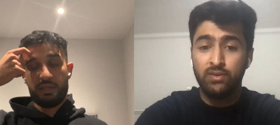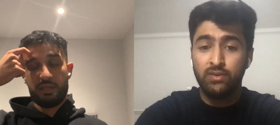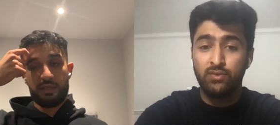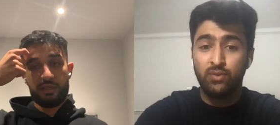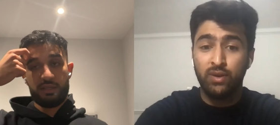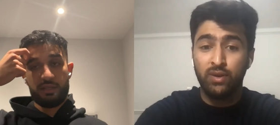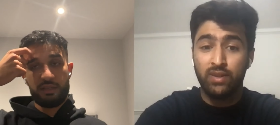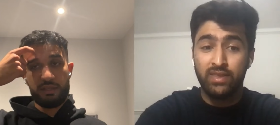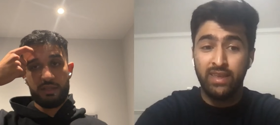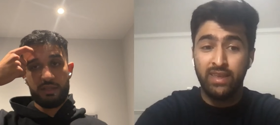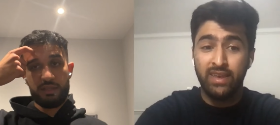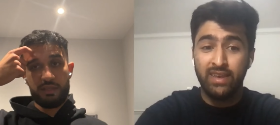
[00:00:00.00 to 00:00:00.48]
Speaker 1: is
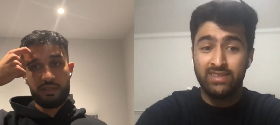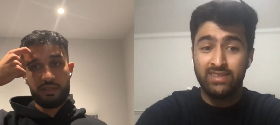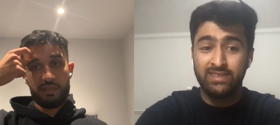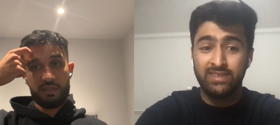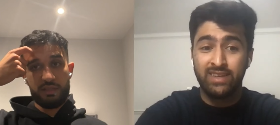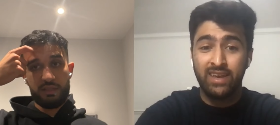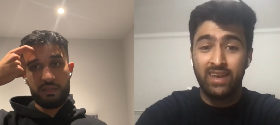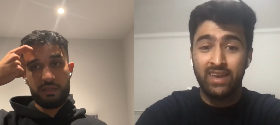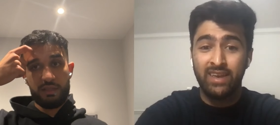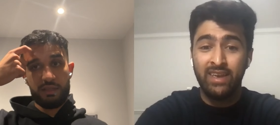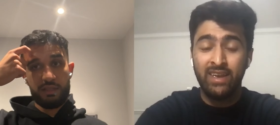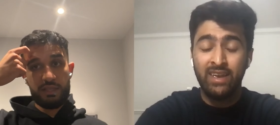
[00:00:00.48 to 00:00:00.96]
what they
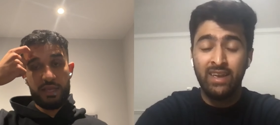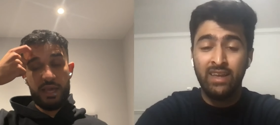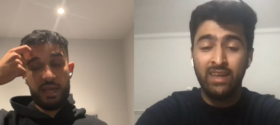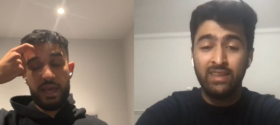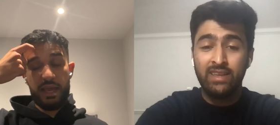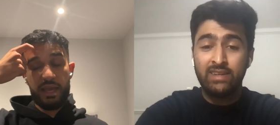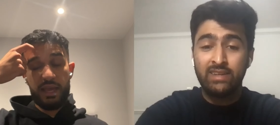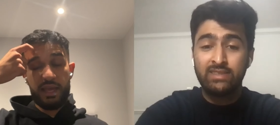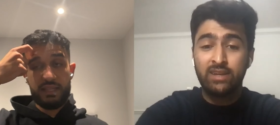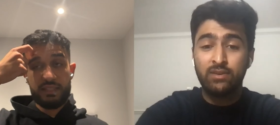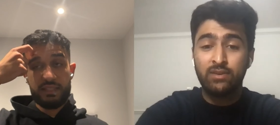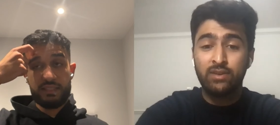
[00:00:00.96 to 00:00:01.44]
say.
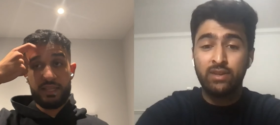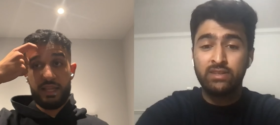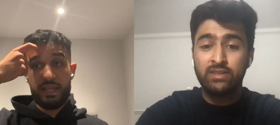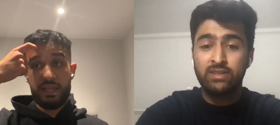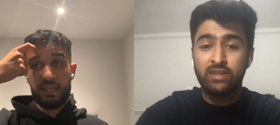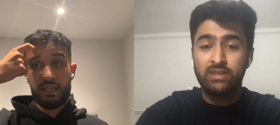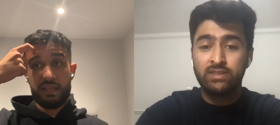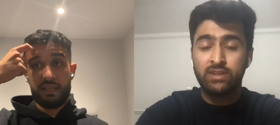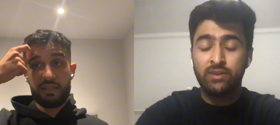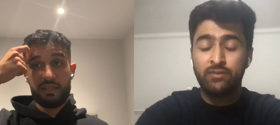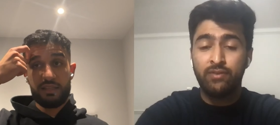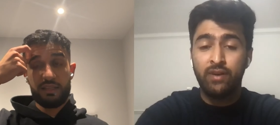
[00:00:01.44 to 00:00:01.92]
Yeah, That's how they
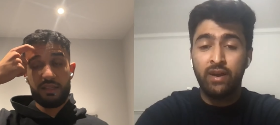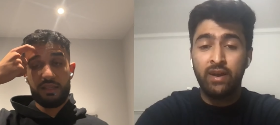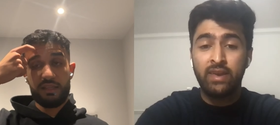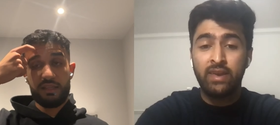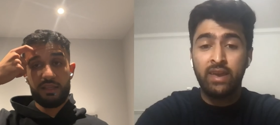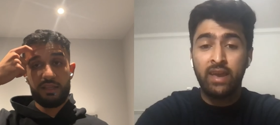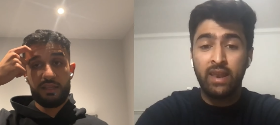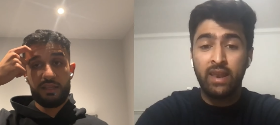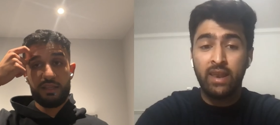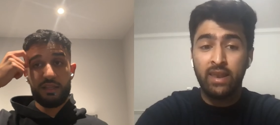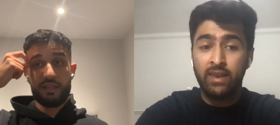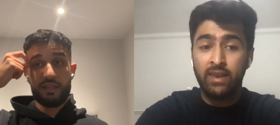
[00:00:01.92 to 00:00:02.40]
like... justify
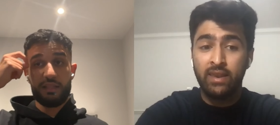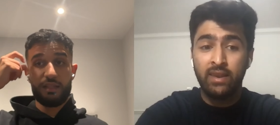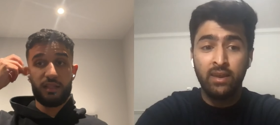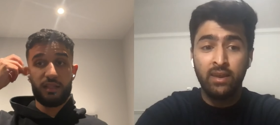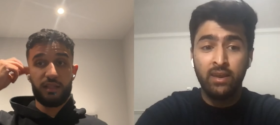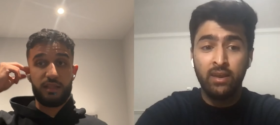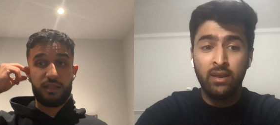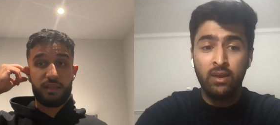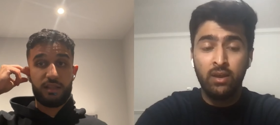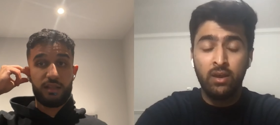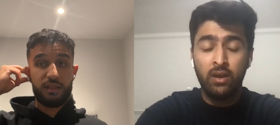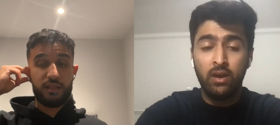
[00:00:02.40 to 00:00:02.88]
killing
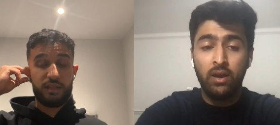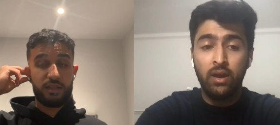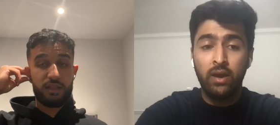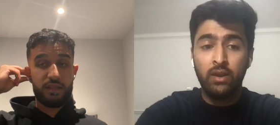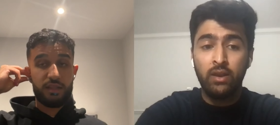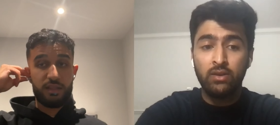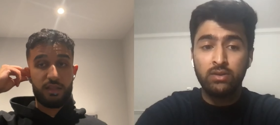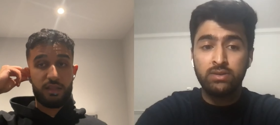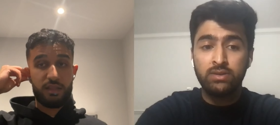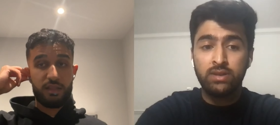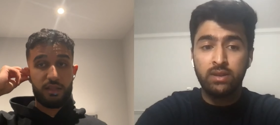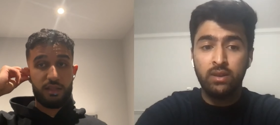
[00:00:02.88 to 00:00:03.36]

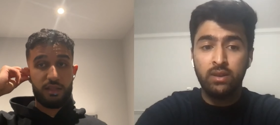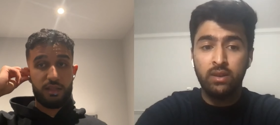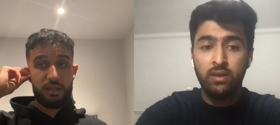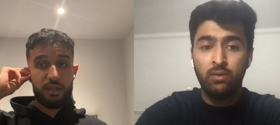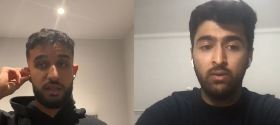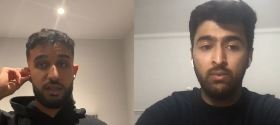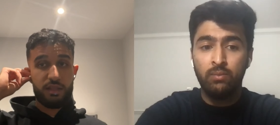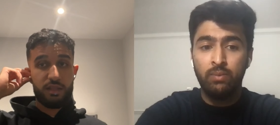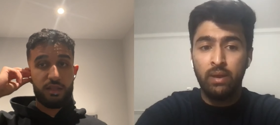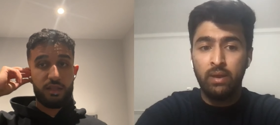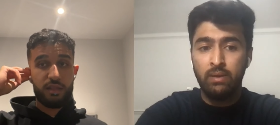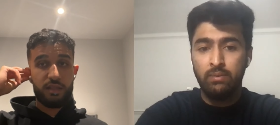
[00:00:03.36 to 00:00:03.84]
innocent
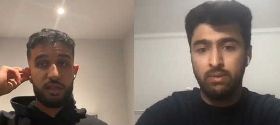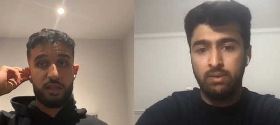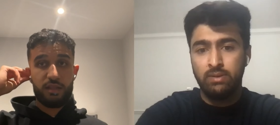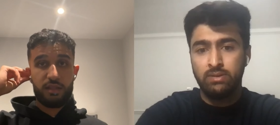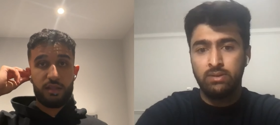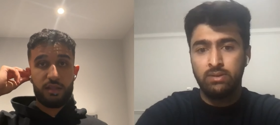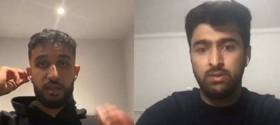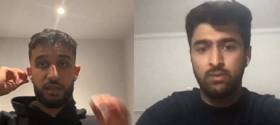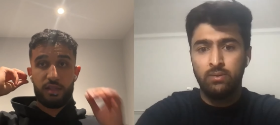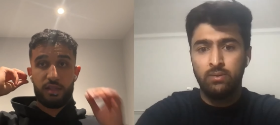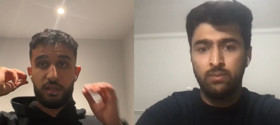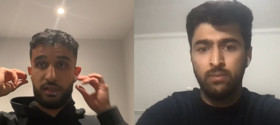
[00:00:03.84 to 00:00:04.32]
little
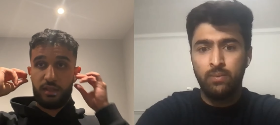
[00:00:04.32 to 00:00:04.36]
babies.